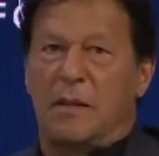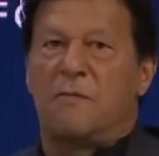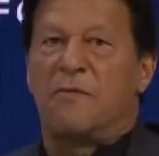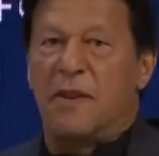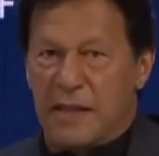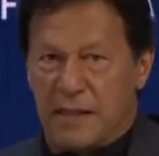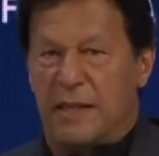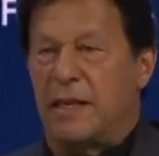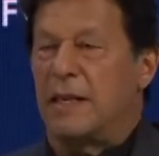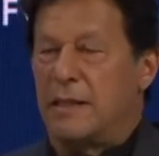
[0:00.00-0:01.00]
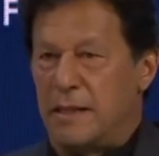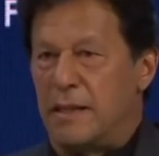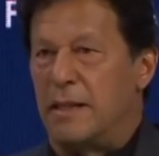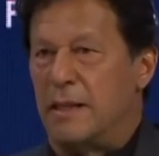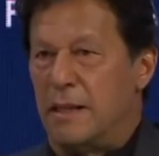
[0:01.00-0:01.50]
the first thing is
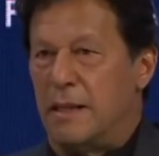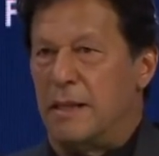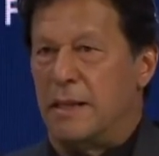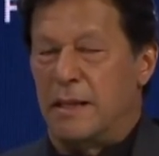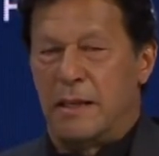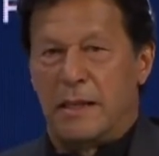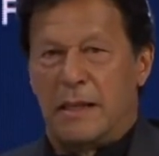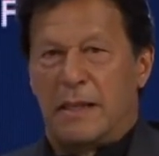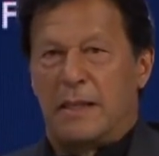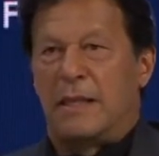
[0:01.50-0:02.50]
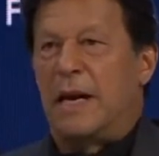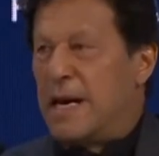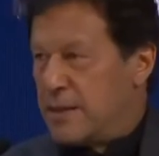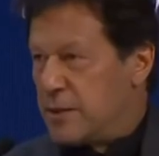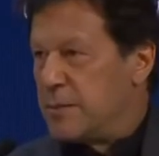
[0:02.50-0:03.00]
that there
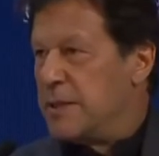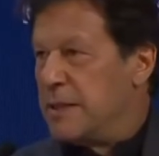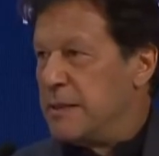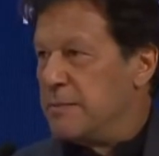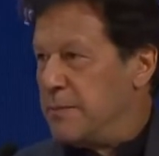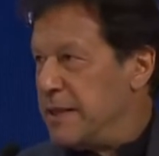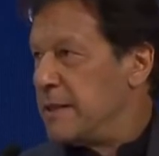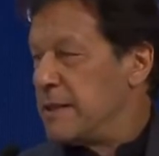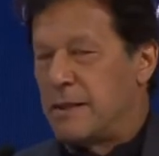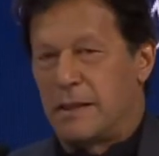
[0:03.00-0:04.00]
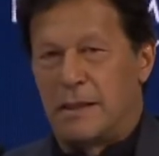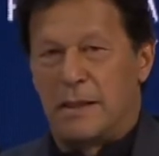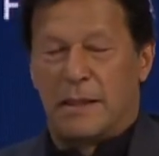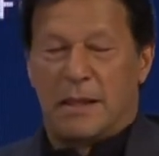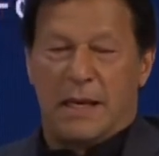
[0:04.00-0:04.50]
has to be peace.
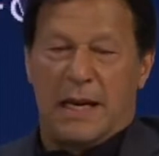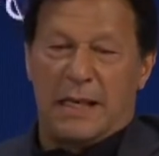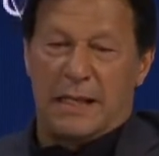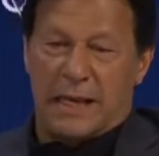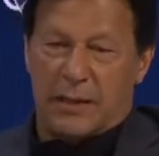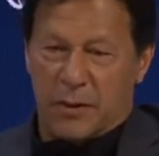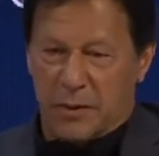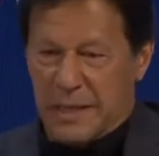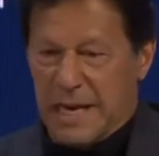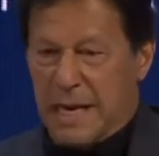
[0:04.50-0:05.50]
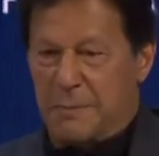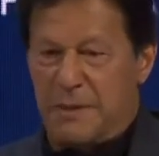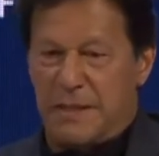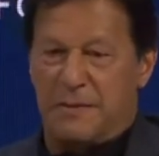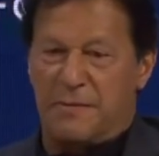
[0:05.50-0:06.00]
And that can only
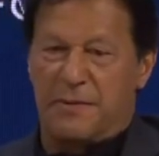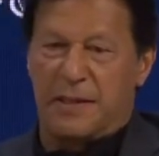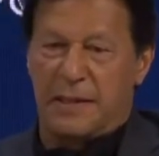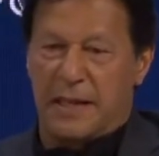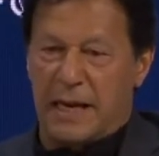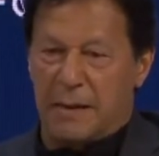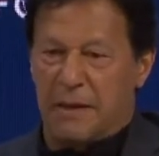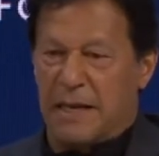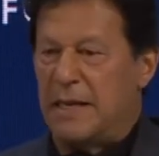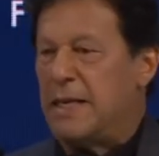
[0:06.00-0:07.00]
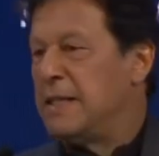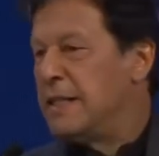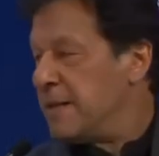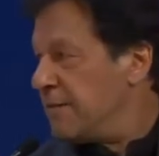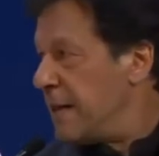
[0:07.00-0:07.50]
happen if Taliban
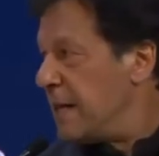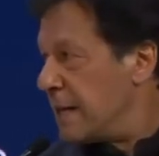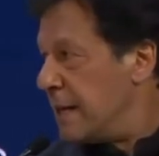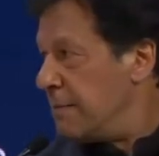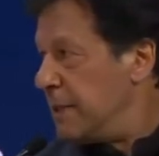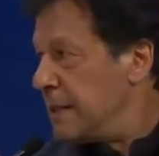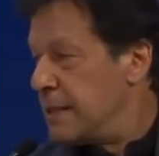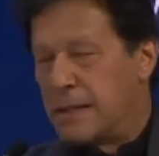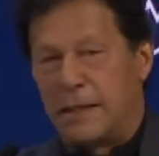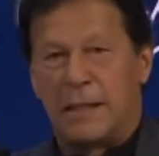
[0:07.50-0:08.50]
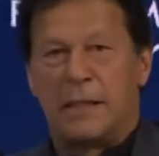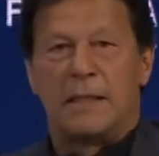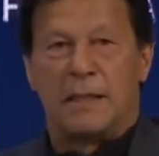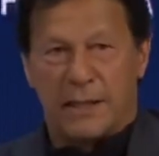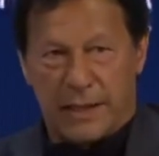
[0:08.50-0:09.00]
and the Afghan government,
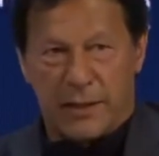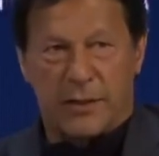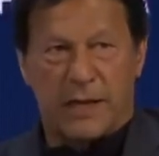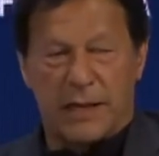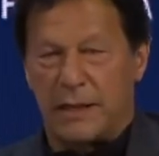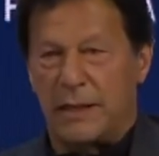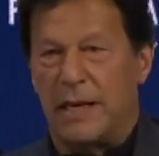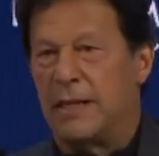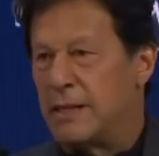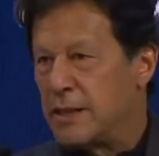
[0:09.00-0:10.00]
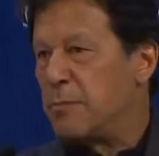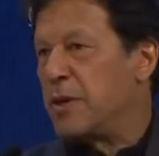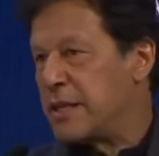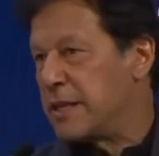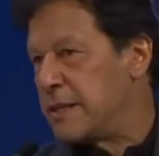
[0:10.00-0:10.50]
they sit together and there's a
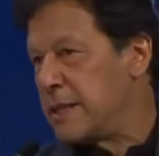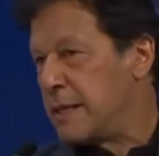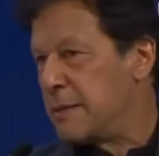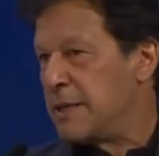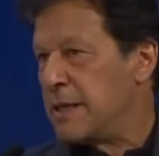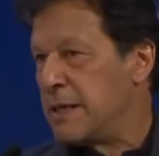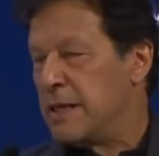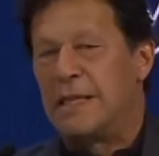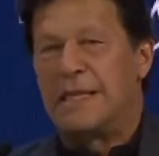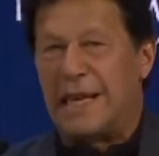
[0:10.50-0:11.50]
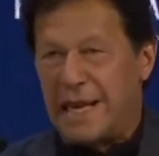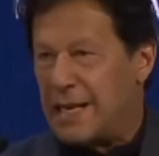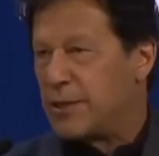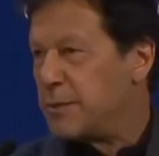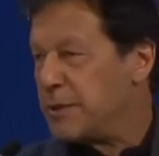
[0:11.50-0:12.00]
political settlement. That
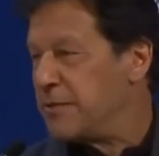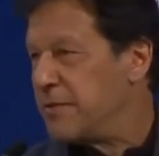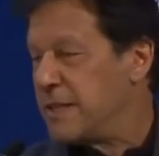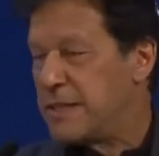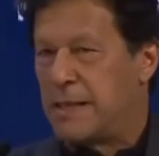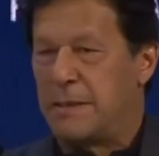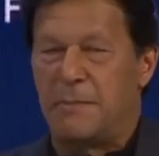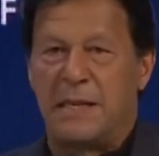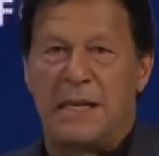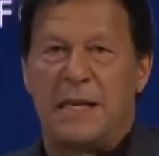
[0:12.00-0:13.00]
has to be the first step.